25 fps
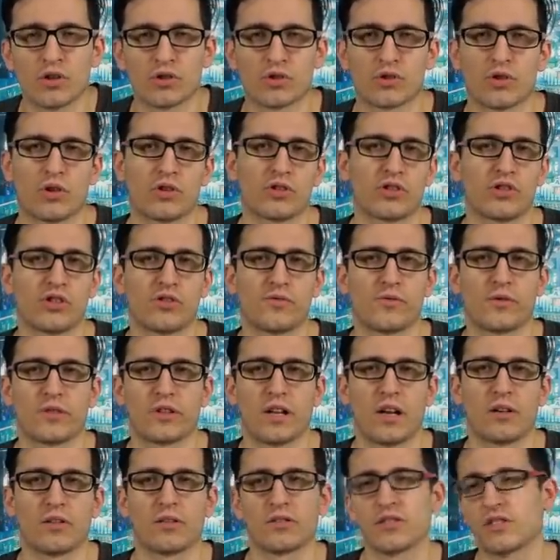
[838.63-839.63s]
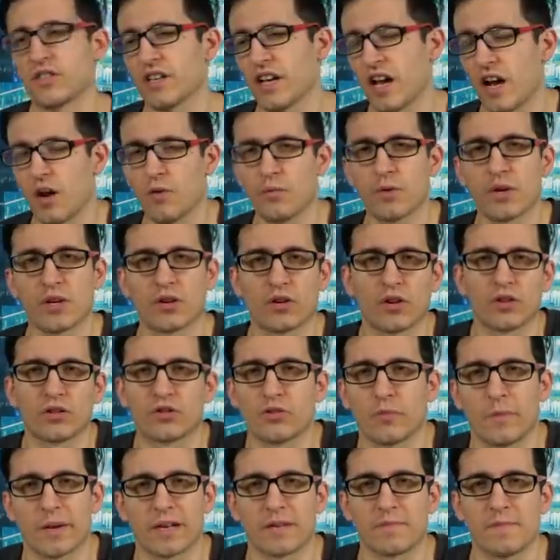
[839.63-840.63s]
sources for downloads and how we are going
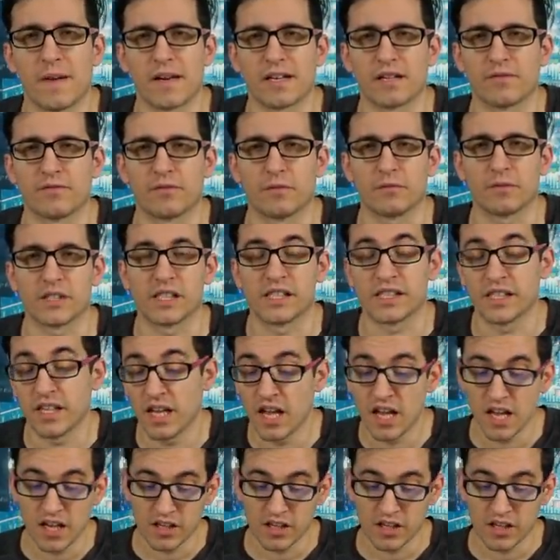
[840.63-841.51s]
to make money from this?